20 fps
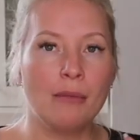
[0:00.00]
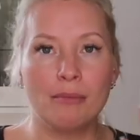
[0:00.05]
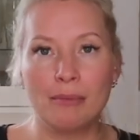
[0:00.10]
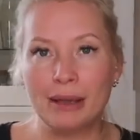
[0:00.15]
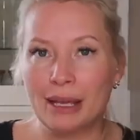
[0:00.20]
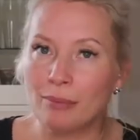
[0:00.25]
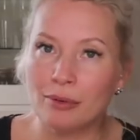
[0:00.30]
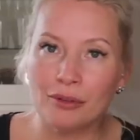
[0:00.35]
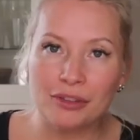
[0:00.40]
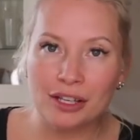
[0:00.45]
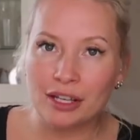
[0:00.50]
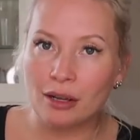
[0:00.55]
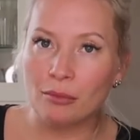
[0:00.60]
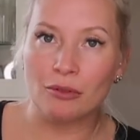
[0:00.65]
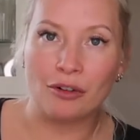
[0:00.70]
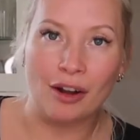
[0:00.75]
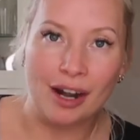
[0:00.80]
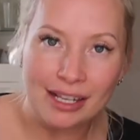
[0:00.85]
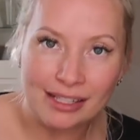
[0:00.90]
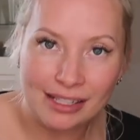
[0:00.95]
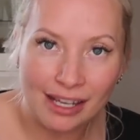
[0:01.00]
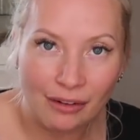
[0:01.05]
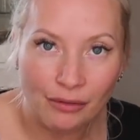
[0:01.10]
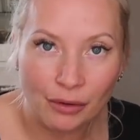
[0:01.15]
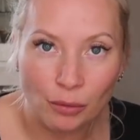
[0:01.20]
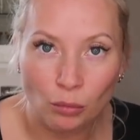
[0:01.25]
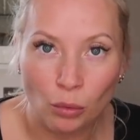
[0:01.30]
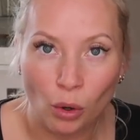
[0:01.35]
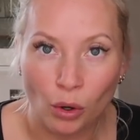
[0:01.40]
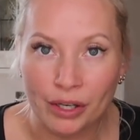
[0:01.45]
People think I'm crazy
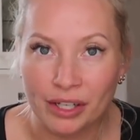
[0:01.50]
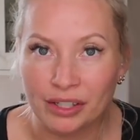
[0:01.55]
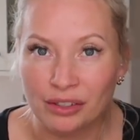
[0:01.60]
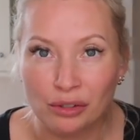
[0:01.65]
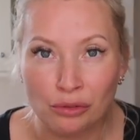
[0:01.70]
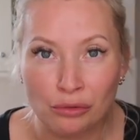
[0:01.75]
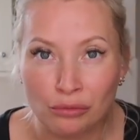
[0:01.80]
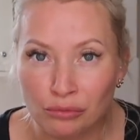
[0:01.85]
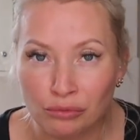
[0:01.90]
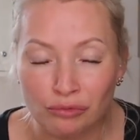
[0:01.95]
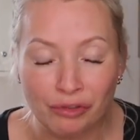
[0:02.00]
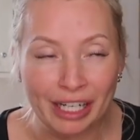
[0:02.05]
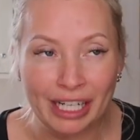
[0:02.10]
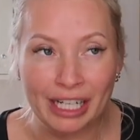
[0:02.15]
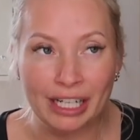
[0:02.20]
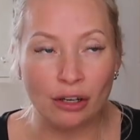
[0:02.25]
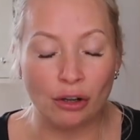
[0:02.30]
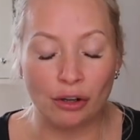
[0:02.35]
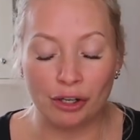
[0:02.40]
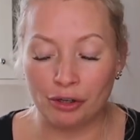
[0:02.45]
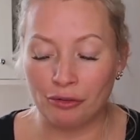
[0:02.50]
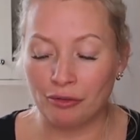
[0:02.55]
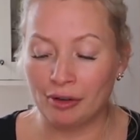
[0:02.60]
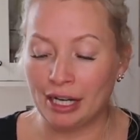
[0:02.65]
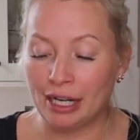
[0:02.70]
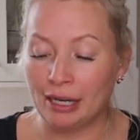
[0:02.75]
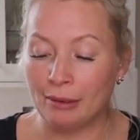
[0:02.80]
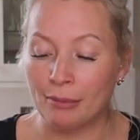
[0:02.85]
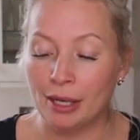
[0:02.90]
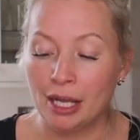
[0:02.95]
having white and really light
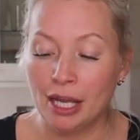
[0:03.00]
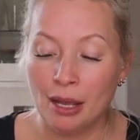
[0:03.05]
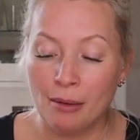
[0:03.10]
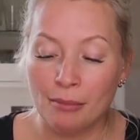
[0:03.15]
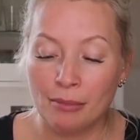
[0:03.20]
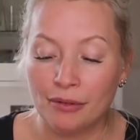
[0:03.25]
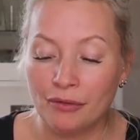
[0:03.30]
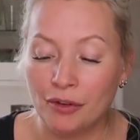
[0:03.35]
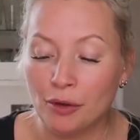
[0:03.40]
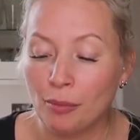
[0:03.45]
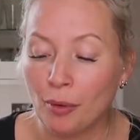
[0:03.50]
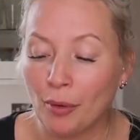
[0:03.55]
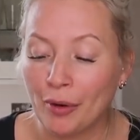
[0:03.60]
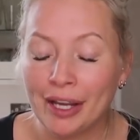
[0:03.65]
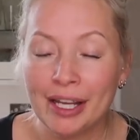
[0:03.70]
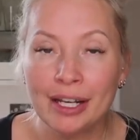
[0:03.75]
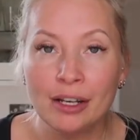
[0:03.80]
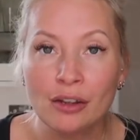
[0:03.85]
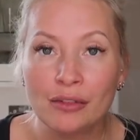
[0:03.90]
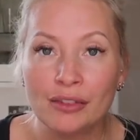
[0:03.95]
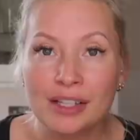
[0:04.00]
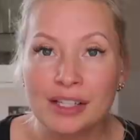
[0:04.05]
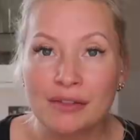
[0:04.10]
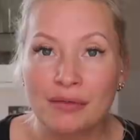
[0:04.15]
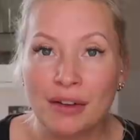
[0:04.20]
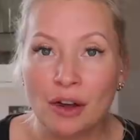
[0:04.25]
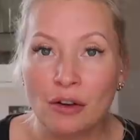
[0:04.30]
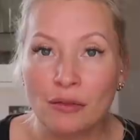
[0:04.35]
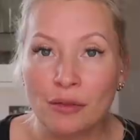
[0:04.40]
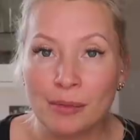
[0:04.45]
cream, but if you buy it in like this
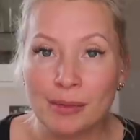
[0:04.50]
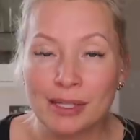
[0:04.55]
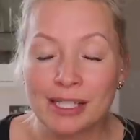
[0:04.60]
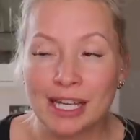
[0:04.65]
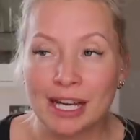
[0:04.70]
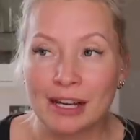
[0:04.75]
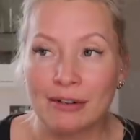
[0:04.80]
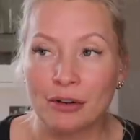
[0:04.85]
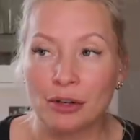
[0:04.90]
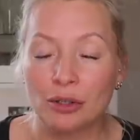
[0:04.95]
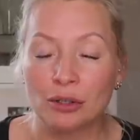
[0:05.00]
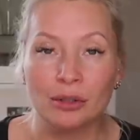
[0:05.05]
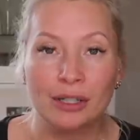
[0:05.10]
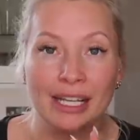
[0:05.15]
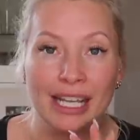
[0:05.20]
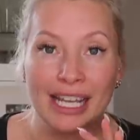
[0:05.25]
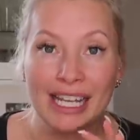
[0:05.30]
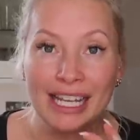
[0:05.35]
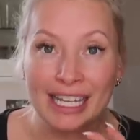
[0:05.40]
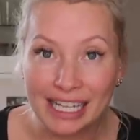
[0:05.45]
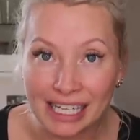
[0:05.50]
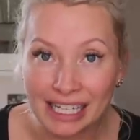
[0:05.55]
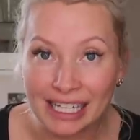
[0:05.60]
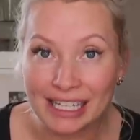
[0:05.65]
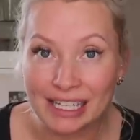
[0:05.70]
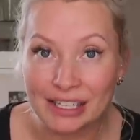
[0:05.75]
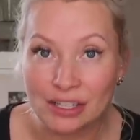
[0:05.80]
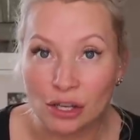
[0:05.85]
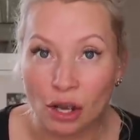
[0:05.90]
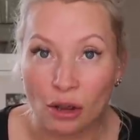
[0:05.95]
velvet material, it
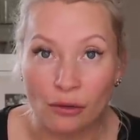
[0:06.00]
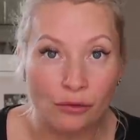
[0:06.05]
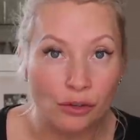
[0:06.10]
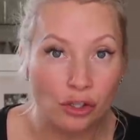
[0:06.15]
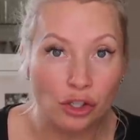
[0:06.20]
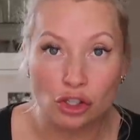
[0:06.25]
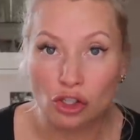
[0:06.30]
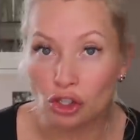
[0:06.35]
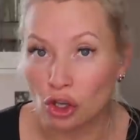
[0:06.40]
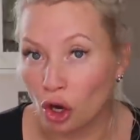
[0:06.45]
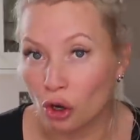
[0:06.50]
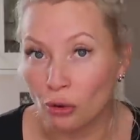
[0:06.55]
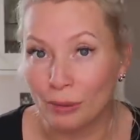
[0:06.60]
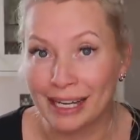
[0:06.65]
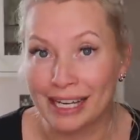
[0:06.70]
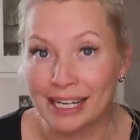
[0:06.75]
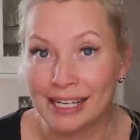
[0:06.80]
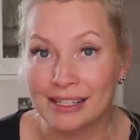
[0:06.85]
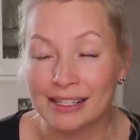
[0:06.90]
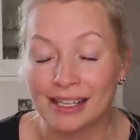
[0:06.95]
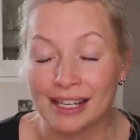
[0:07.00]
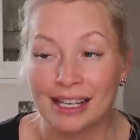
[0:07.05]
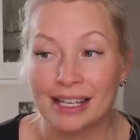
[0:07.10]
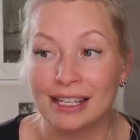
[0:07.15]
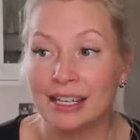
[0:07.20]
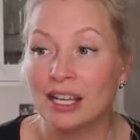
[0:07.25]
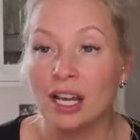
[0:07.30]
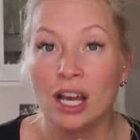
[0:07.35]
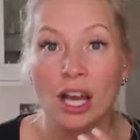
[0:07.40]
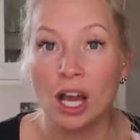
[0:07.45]
cleans off so
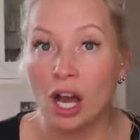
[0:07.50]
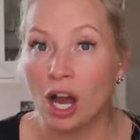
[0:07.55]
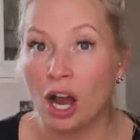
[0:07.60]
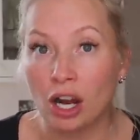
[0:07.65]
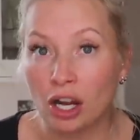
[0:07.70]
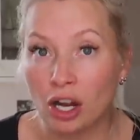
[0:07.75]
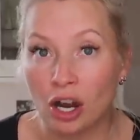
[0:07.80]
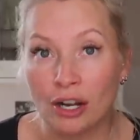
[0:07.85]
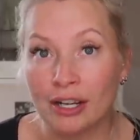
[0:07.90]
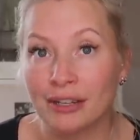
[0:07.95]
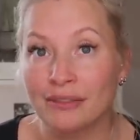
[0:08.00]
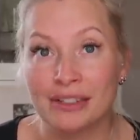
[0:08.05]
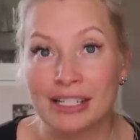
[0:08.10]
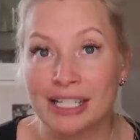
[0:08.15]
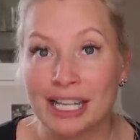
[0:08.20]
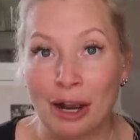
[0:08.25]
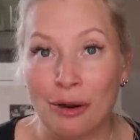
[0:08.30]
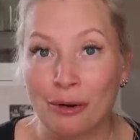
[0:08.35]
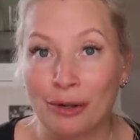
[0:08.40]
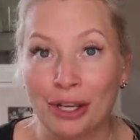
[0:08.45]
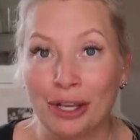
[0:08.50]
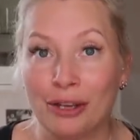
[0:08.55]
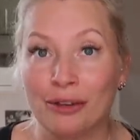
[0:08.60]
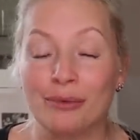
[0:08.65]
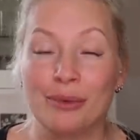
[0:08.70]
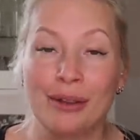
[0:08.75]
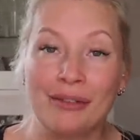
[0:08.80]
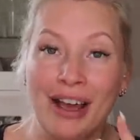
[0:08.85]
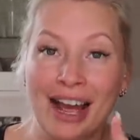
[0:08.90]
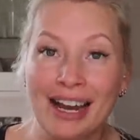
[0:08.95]
easy. I can't even tell
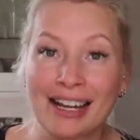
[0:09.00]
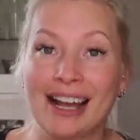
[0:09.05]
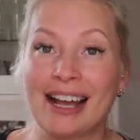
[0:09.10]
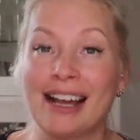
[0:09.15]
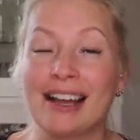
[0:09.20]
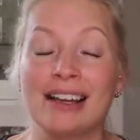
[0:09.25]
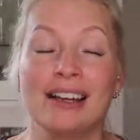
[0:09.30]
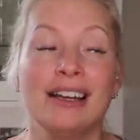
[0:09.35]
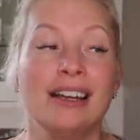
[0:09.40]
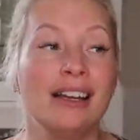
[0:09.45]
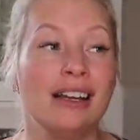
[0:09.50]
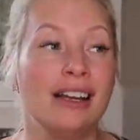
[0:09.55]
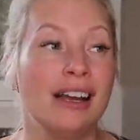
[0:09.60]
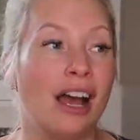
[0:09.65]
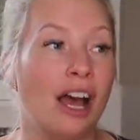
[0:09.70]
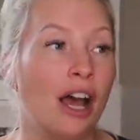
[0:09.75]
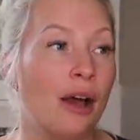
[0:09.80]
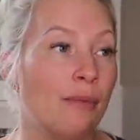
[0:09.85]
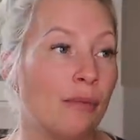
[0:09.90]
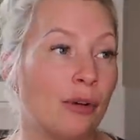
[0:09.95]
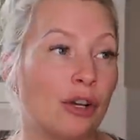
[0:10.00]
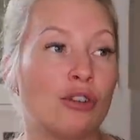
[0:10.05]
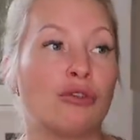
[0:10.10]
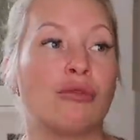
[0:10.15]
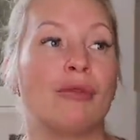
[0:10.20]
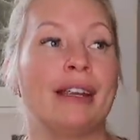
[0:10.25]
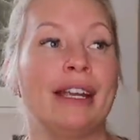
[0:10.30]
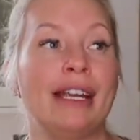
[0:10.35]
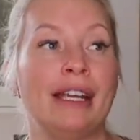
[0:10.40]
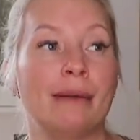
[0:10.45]
you. We've had our
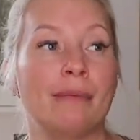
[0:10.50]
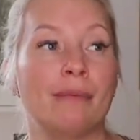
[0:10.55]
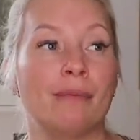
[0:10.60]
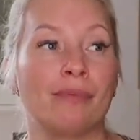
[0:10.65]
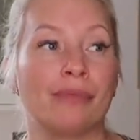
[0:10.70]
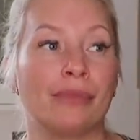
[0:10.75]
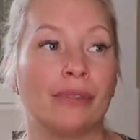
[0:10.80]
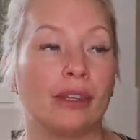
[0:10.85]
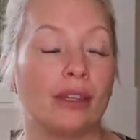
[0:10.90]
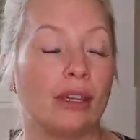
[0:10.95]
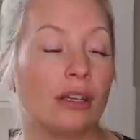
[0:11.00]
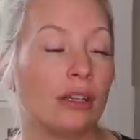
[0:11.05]
cream